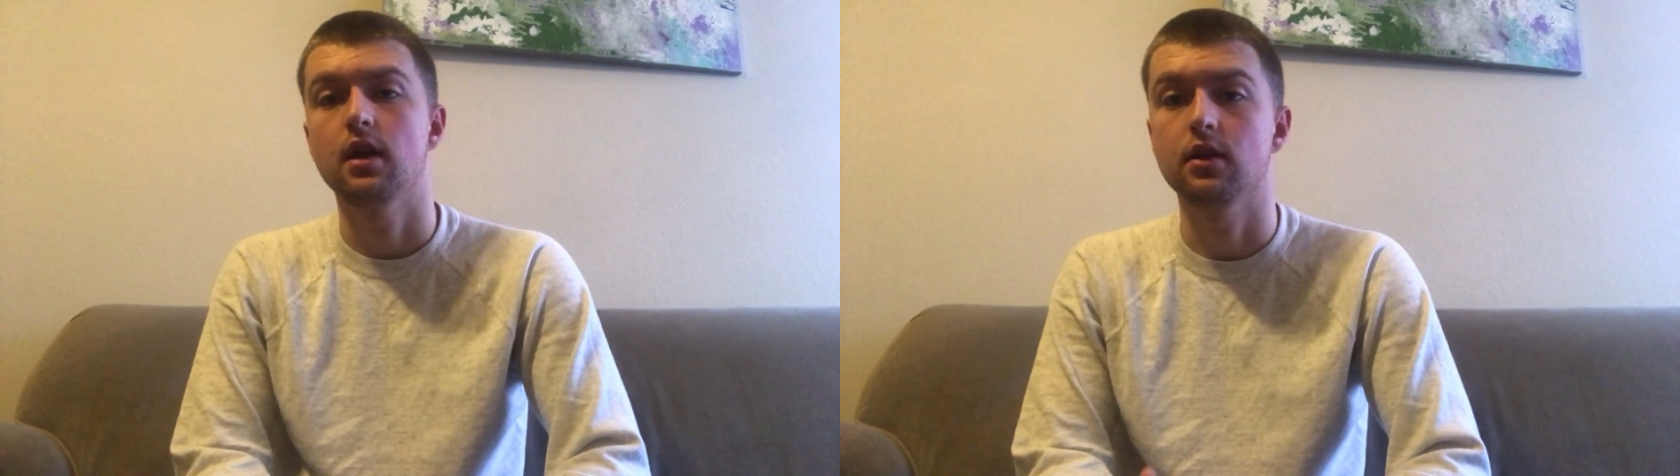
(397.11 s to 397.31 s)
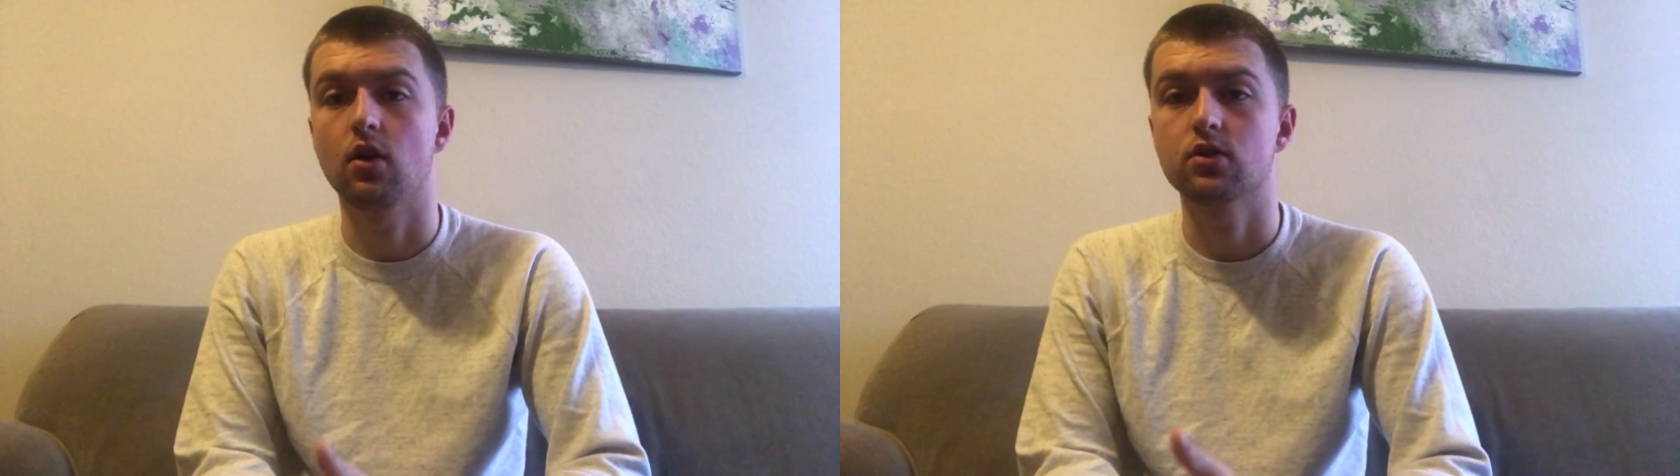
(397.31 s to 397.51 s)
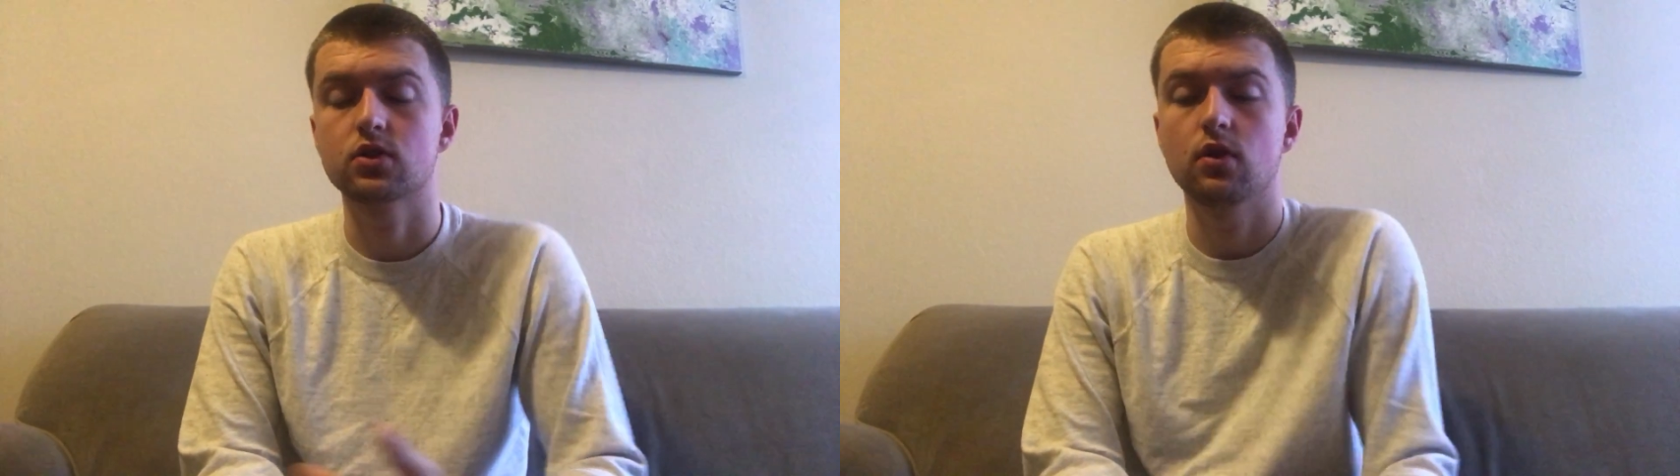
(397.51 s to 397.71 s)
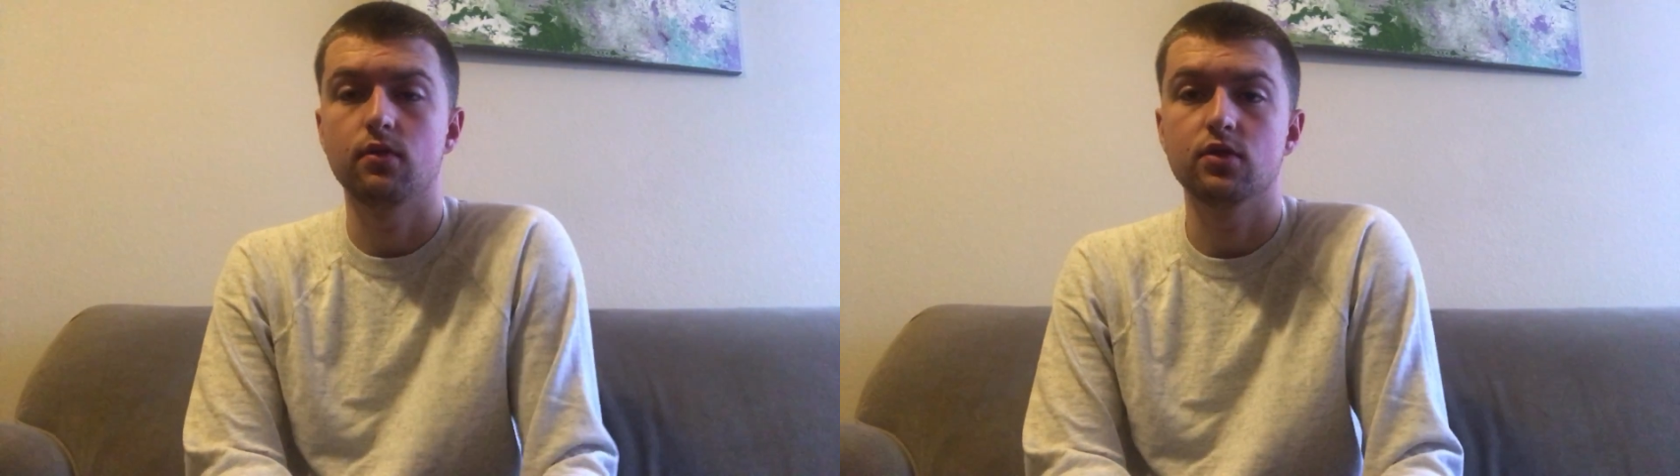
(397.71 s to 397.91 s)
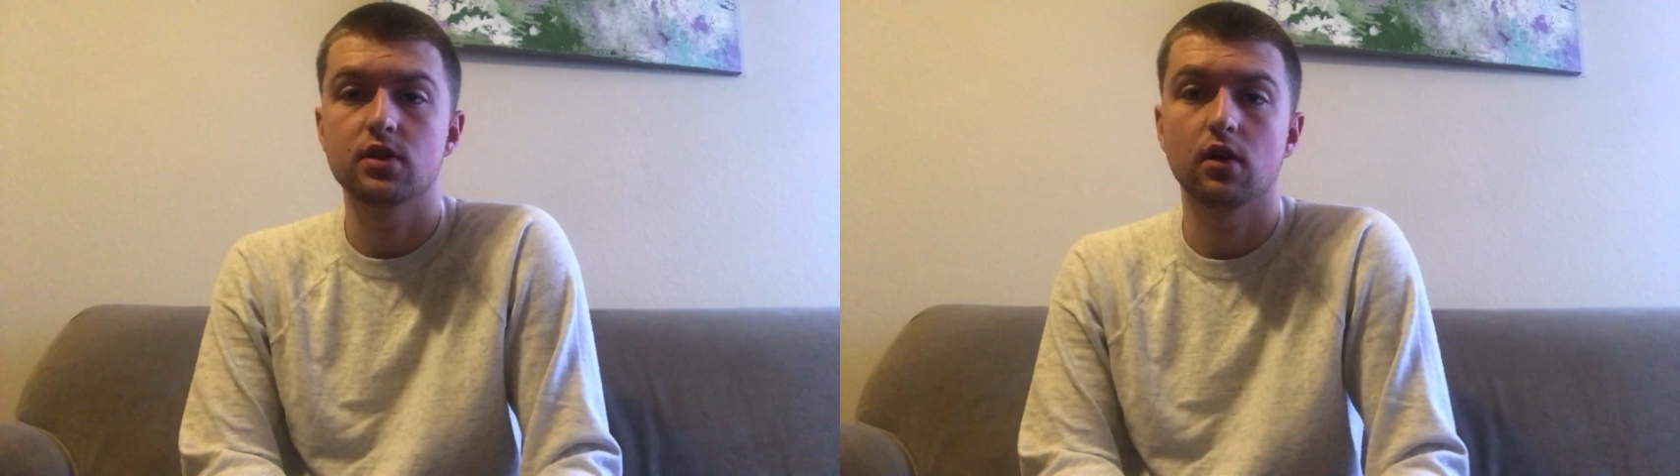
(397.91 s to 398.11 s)
And then also,
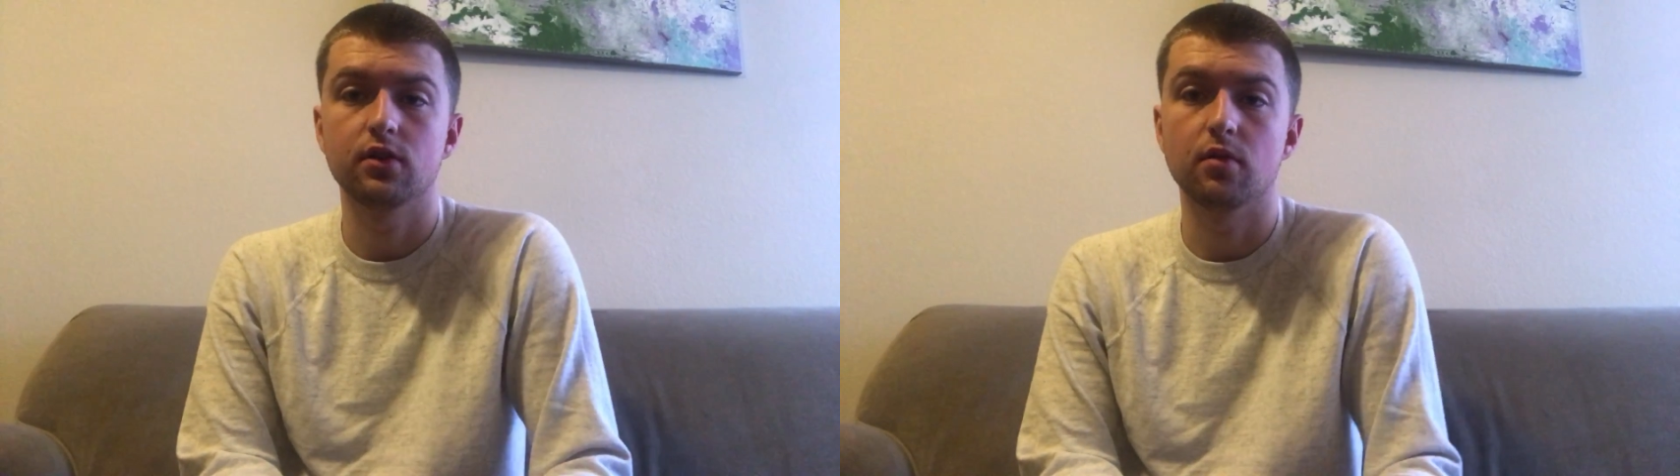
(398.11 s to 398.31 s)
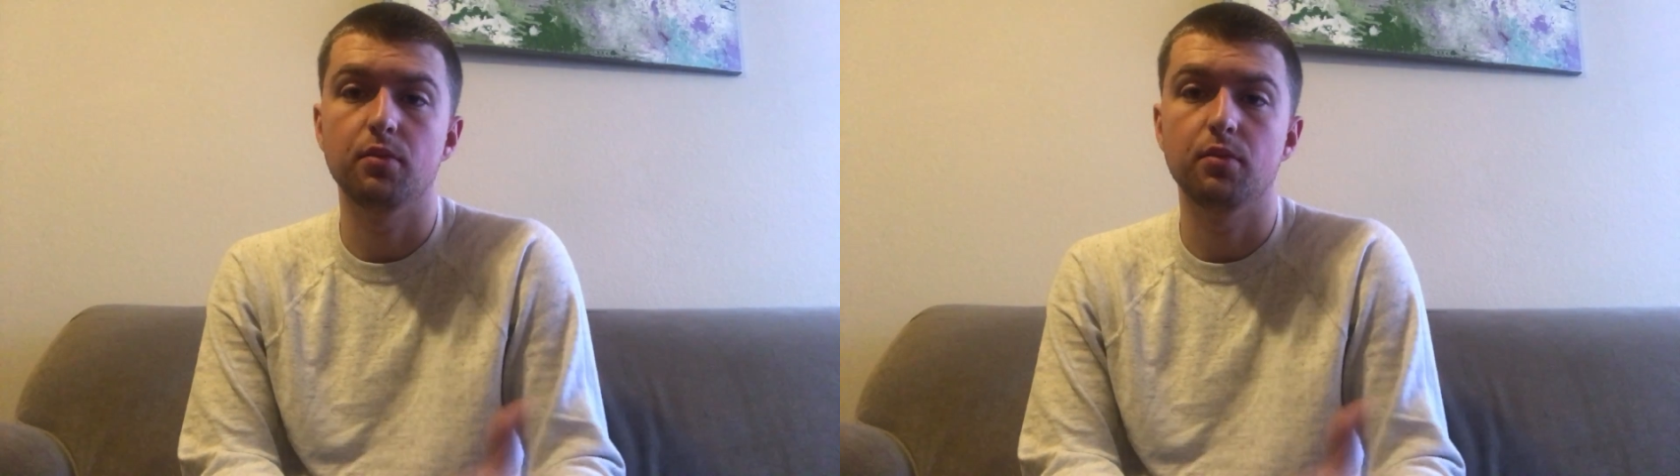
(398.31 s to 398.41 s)
if you're selling to